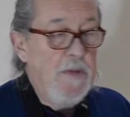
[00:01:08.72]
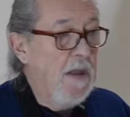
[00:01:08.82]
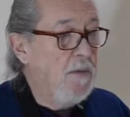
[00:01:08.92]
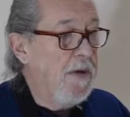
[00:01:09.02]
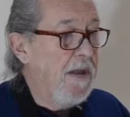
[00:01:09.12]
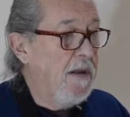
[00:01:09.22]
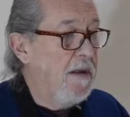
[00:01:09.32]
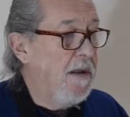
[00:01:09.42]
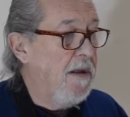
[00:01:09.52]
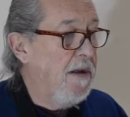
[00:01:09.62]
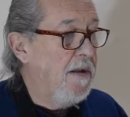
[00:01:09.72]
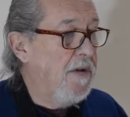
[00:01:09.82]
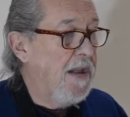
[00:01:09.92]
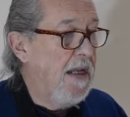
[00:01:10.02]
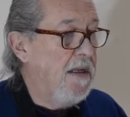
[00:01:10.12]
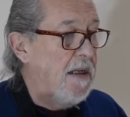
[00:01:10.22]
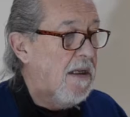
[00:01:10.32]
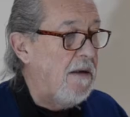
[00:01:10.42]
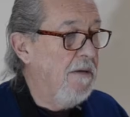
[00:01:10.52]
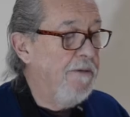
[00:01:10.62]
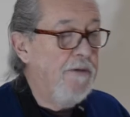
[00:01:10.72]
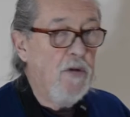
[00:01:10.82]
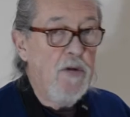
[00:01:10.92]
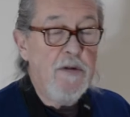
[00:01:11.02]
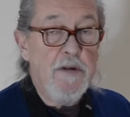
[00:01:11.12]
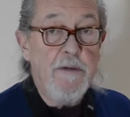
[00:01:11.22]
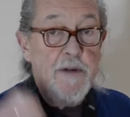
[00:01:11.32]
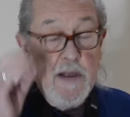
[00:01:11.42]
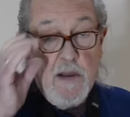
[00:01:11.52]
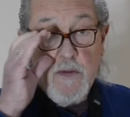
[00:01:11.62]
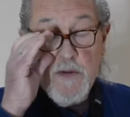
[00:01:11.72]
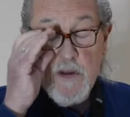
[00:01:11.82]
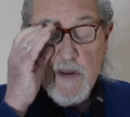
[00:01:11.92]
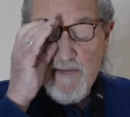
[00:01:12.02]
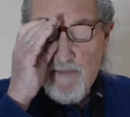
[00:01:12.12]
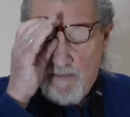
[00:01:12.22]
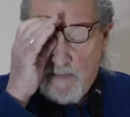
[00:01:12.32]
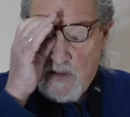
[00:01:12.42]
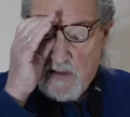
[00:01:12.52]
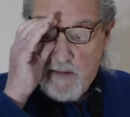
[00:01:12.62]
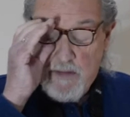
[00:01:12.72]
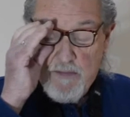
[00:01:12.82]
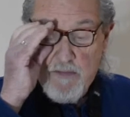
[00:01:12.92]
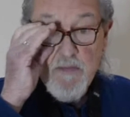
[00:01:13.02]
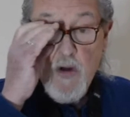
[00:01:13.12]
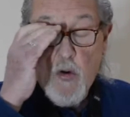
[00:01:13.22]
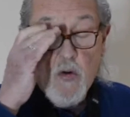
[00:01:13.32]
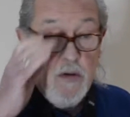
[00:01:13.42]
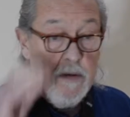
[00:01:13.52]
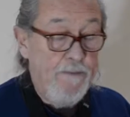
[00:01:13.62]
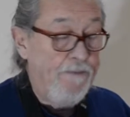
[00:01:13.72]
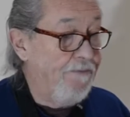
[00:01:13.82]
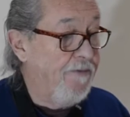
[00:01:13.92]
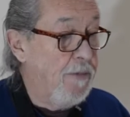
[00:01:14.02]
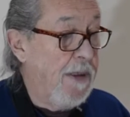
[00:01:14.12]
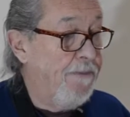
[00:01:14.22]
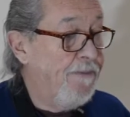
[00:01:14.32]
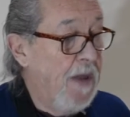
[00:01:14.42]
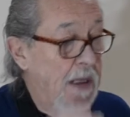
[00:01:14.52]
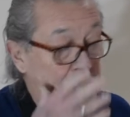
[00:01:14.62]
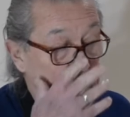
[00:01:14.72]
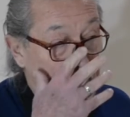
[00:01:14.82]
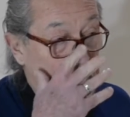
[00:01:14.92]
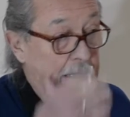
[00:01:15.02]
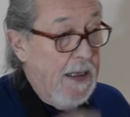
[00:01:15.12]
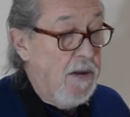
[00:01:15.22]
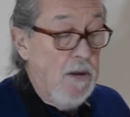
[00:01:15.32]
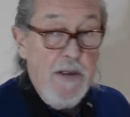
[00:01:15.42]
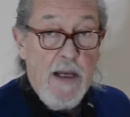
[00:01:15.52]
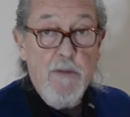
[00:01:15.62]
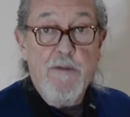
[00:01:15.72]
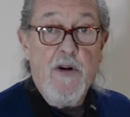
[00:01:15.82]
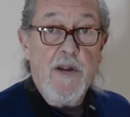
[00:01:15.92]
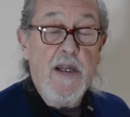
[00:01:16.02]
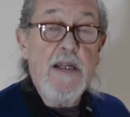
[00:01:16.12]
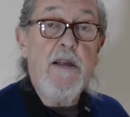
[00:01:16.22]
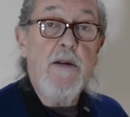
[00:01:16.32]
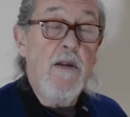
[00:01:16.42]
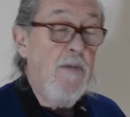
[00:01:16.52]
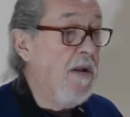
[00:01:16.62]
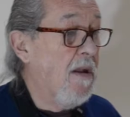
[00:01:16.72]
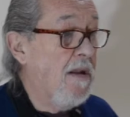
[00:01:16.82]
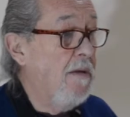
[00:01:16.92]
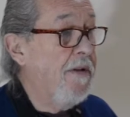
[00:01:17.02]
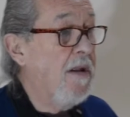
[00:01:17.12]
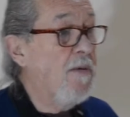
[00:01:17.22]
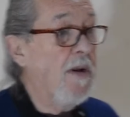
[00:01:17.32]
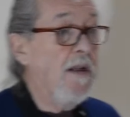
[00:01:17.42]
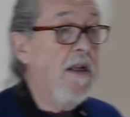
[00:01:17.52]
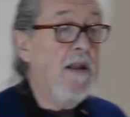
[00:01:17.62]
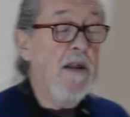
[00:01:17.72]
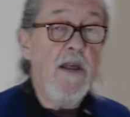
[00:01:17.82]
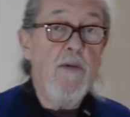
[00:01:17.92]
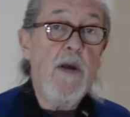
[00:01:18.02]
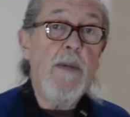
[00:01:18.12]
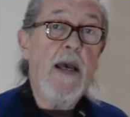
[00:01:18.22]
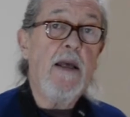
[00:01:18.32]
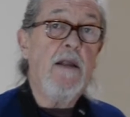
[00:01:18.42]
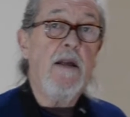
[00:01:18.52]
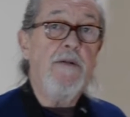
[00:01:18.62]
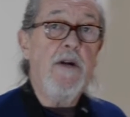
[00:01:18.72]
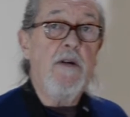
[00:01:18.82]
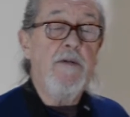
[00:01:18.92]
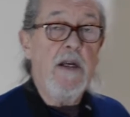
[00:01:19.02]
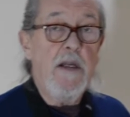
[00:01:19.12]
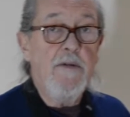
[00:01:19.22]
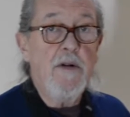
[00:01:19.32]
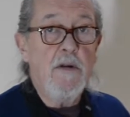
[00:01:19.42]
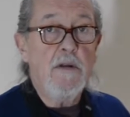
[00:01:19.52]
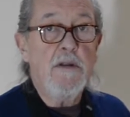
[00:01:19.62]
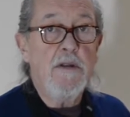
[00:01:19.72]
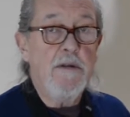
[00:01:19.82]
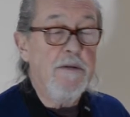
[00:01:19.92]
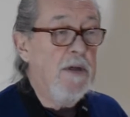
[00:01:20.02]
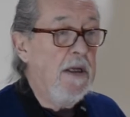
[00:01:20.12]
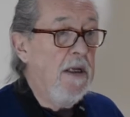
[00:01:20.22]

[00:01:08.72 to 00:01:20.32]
other one is a series of descending 4-note phrases, which is just awkward for me. So I'll do that one first. I need to use the music still for this one. I did say way back that I find it very difficult to